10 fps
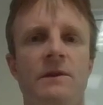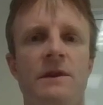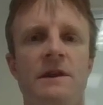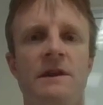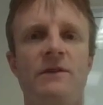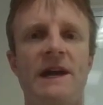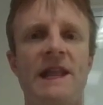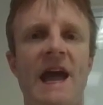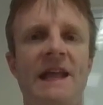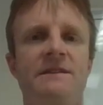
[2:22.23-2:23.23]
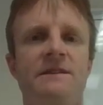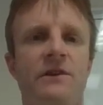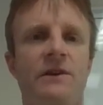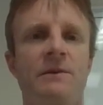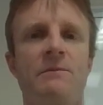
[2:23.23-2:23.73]
if I had added a
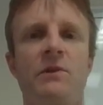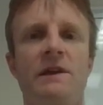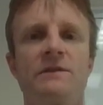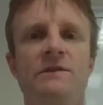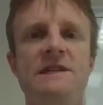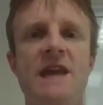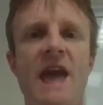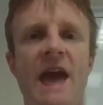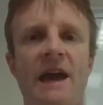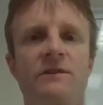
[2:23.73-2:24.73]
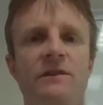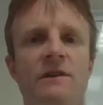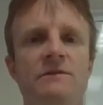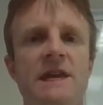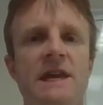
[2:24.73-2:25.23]
term plus dx
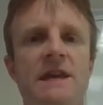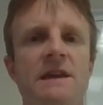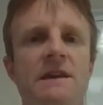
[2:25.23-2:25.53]
of E,